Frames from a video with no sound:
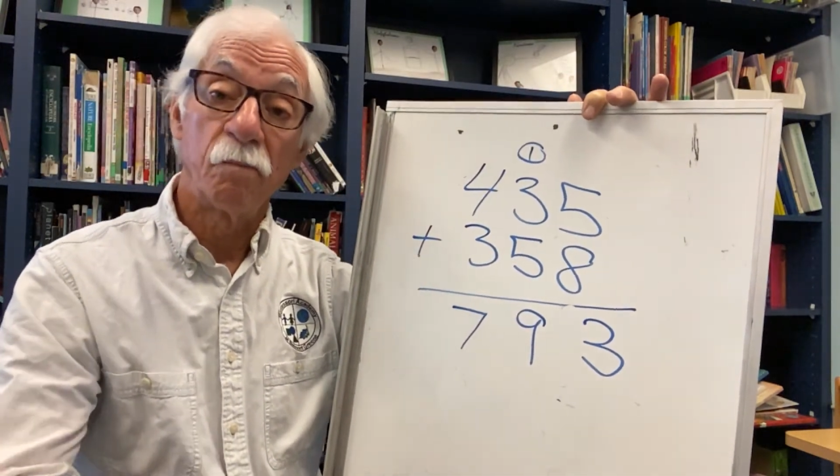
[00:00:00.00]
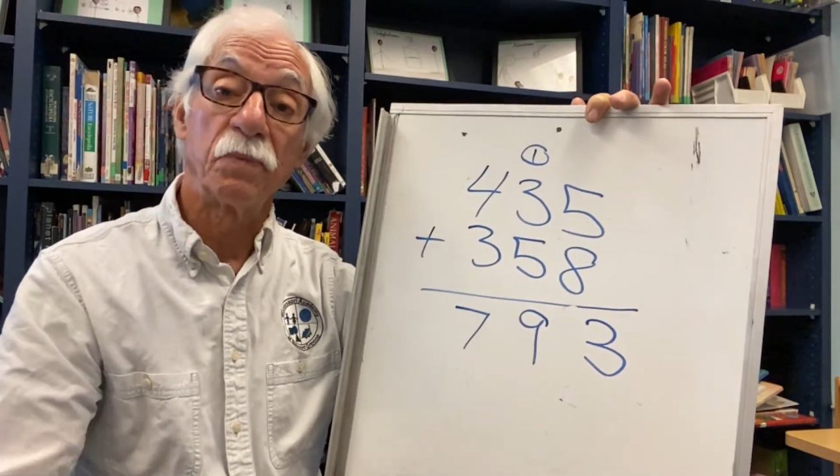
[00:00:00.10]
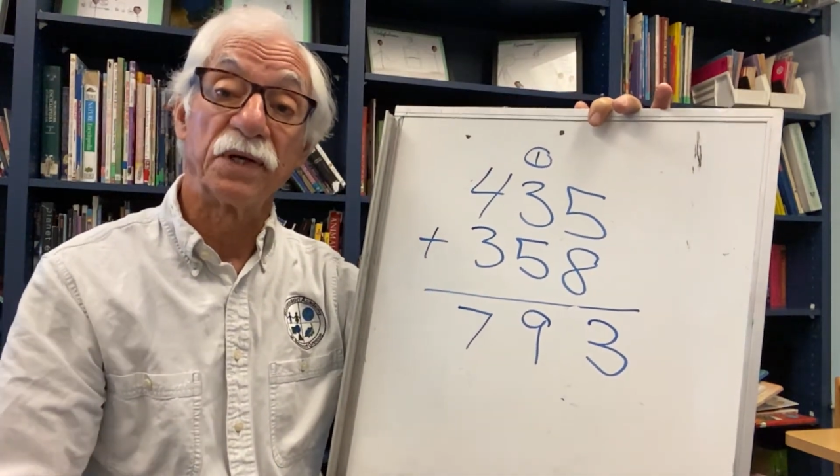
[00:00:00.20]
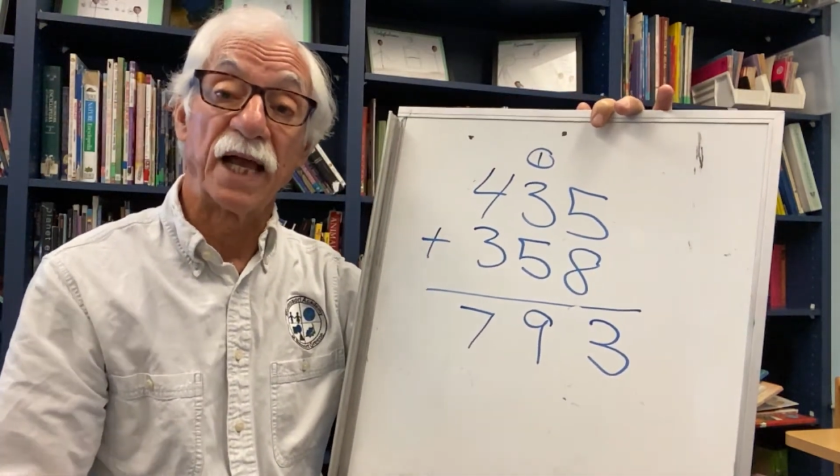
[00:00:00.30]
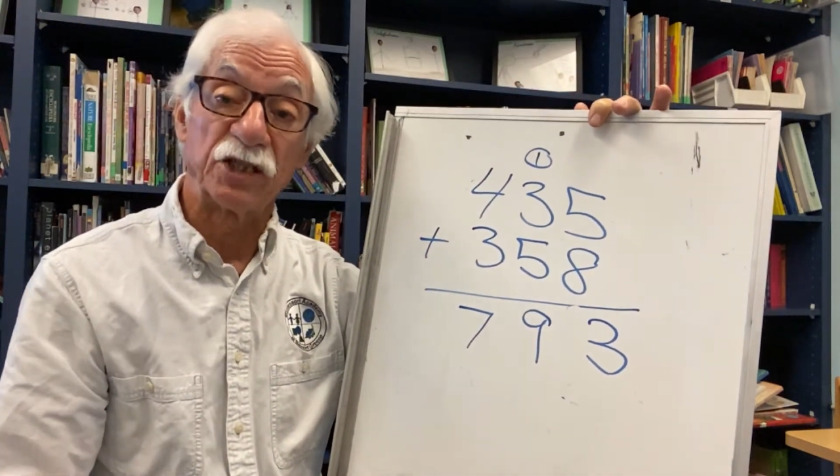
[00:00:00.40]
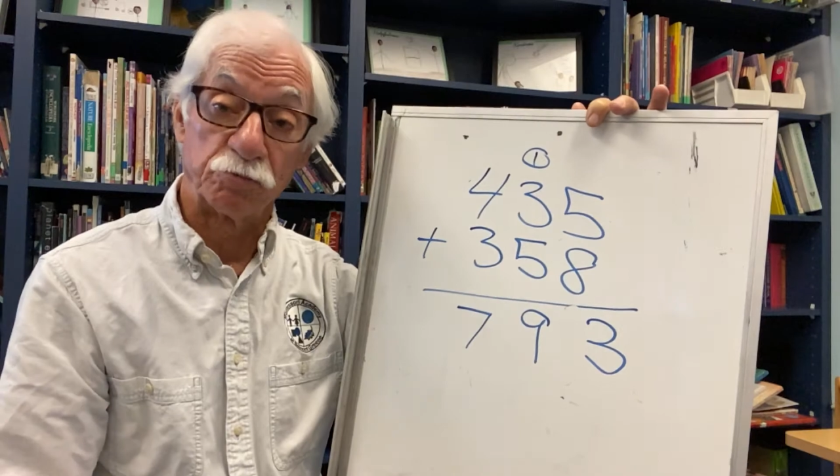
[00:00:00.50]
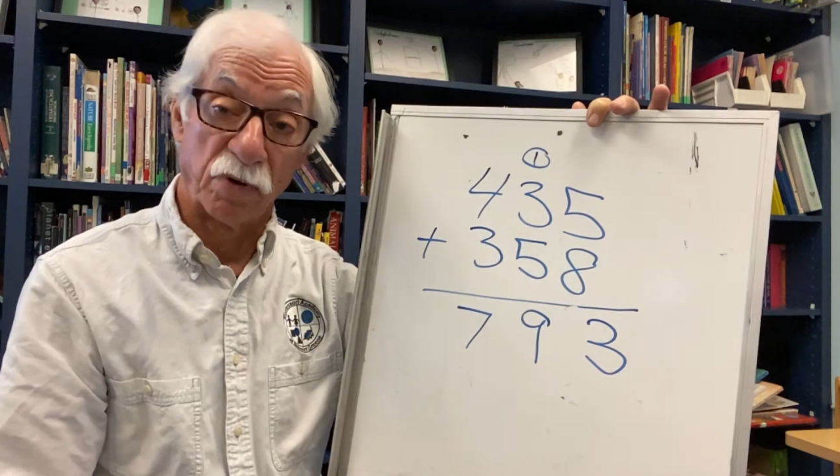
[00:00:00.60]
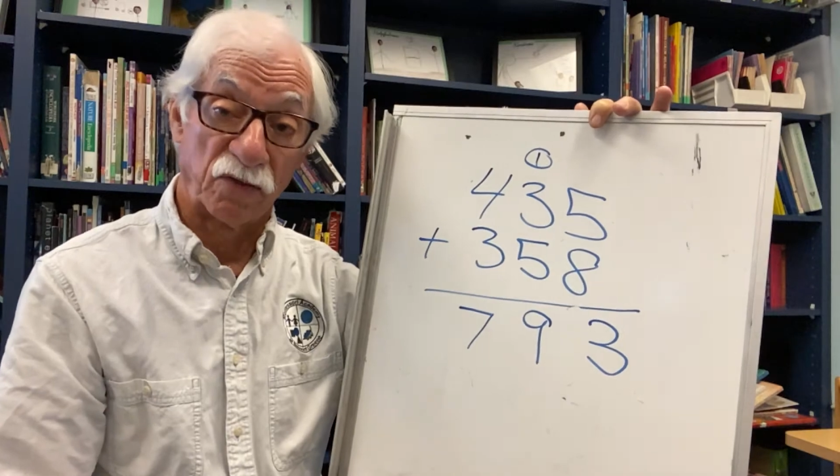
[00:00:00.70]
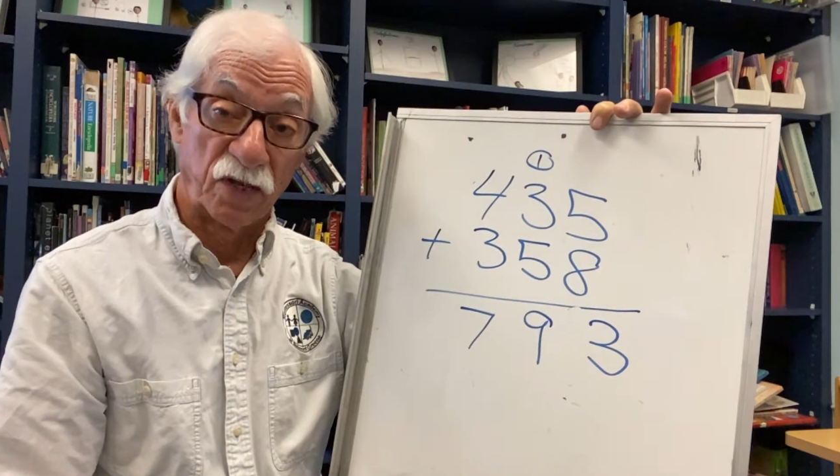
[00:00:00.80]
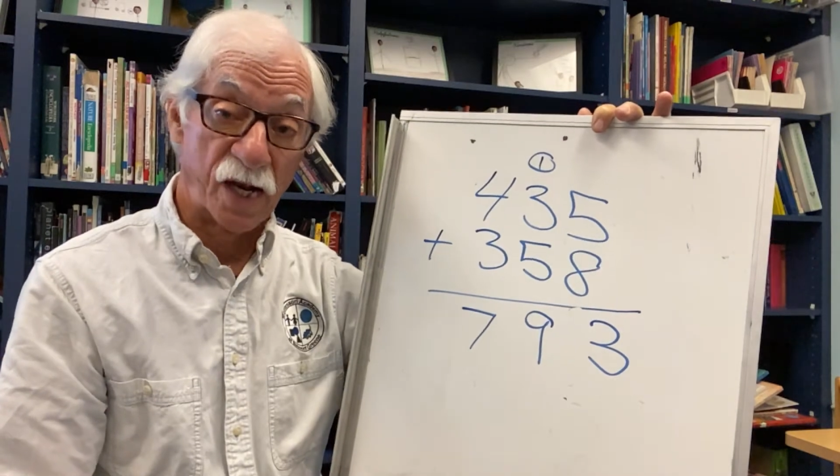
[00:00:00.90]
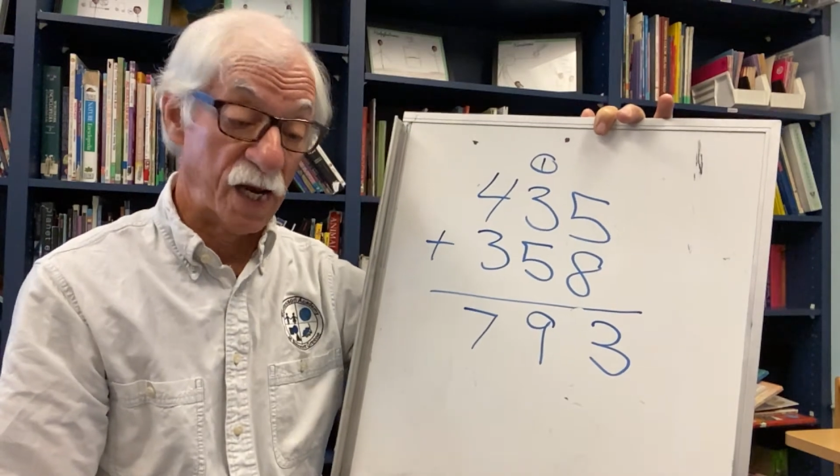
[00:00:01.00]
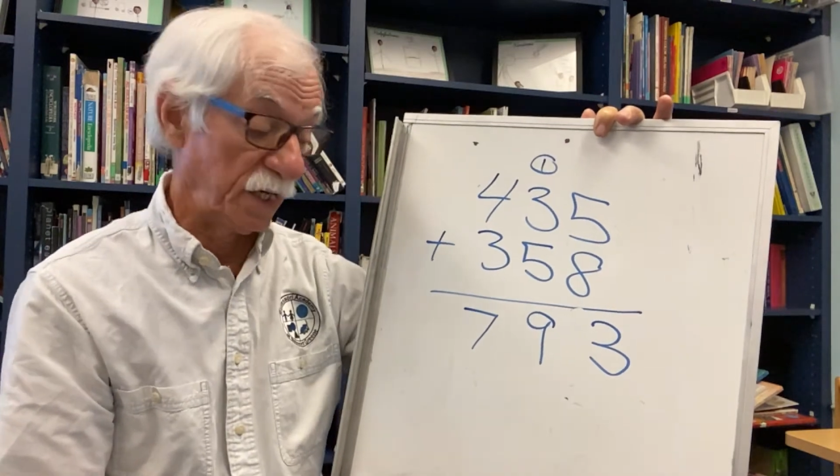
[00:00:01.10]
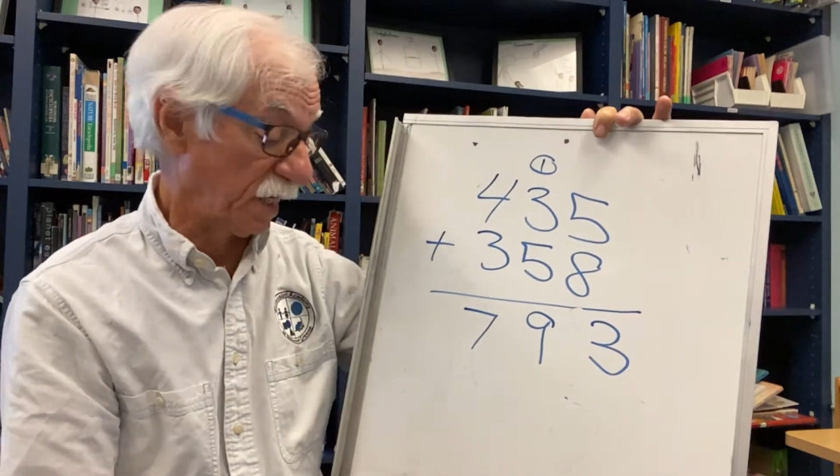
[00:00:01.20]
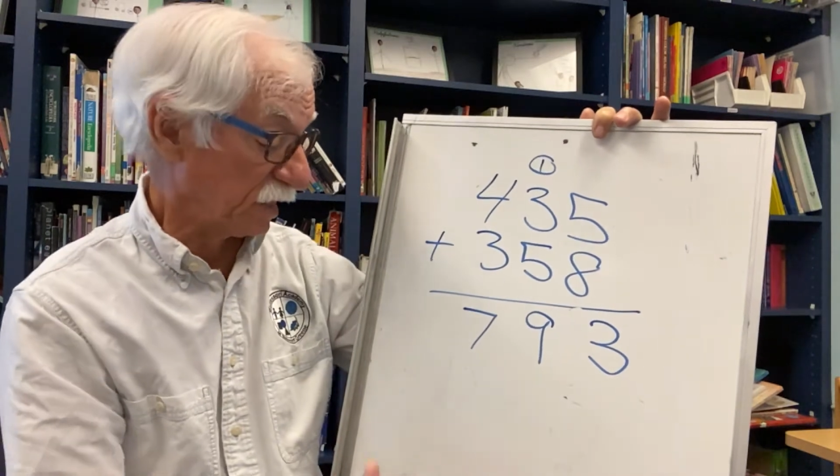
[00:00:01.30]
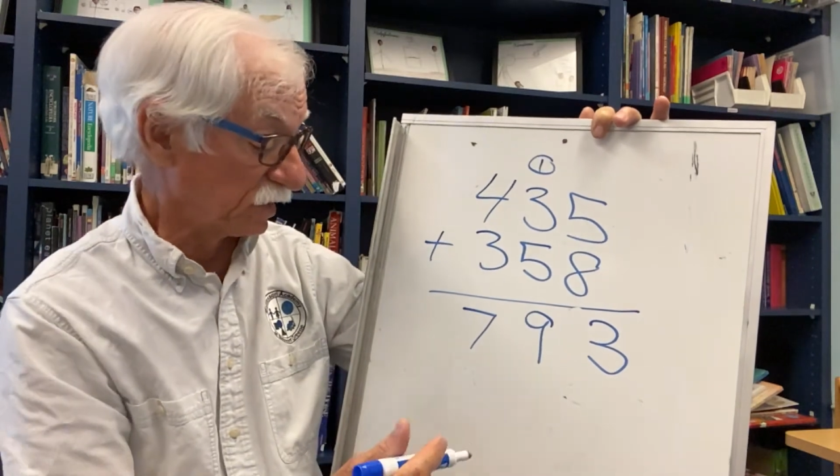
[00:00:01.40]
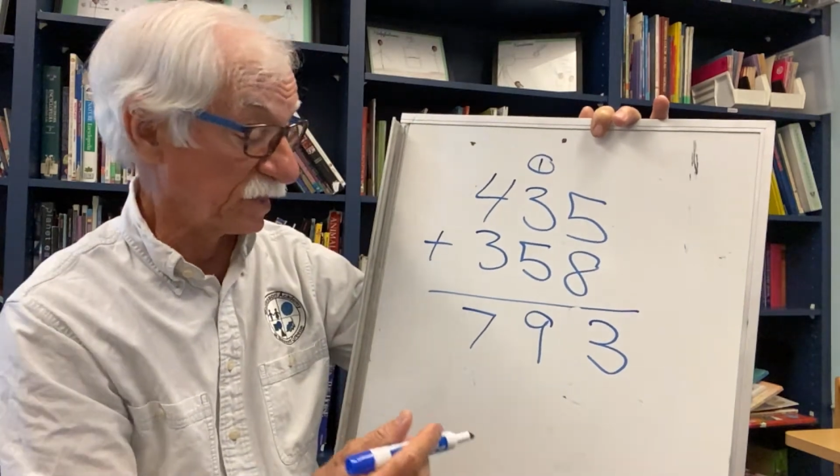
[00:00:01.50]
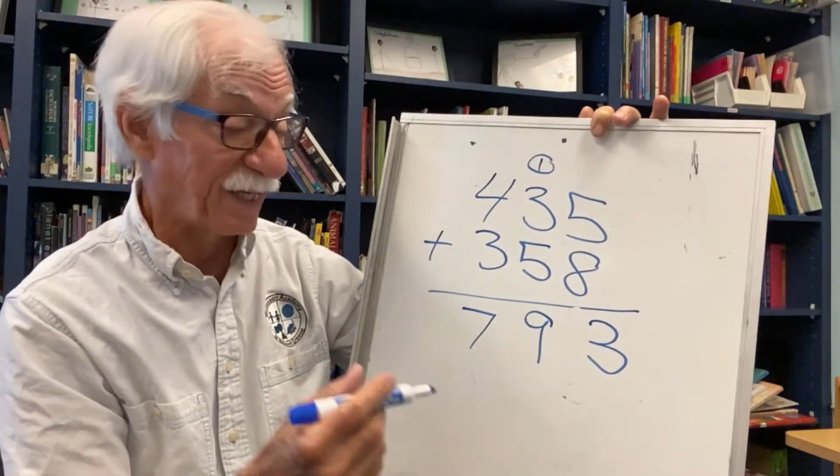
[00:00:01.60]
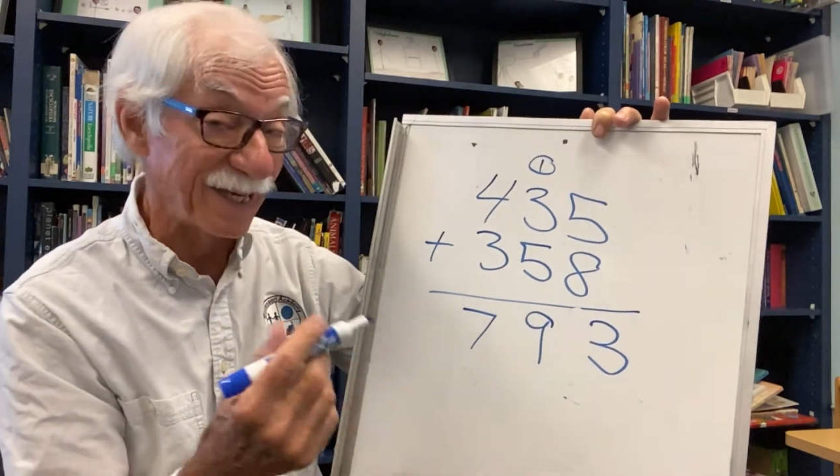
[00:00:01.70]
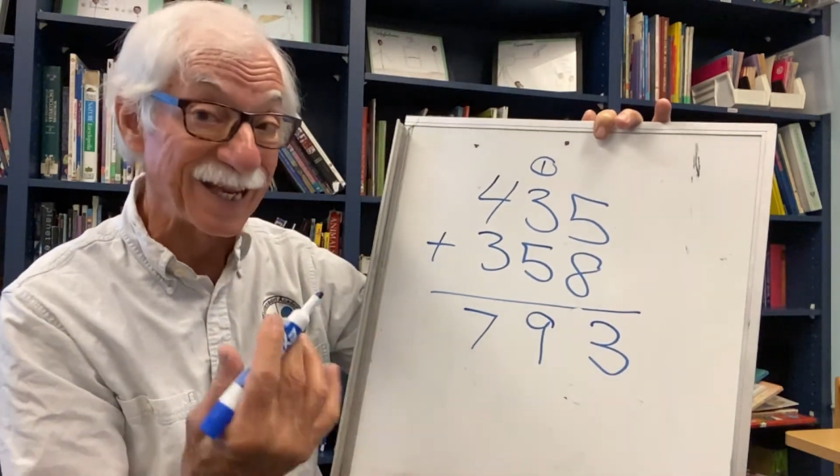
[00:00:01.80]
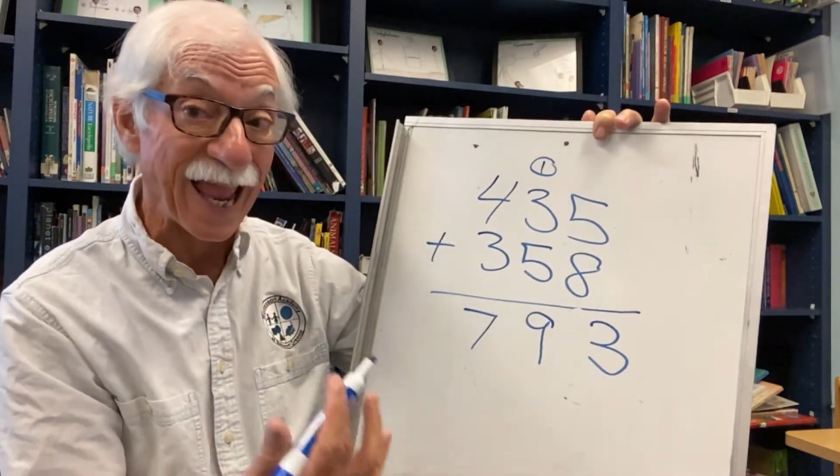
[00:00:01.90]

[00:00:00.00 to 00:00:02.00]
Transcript: But nice brother that he is, he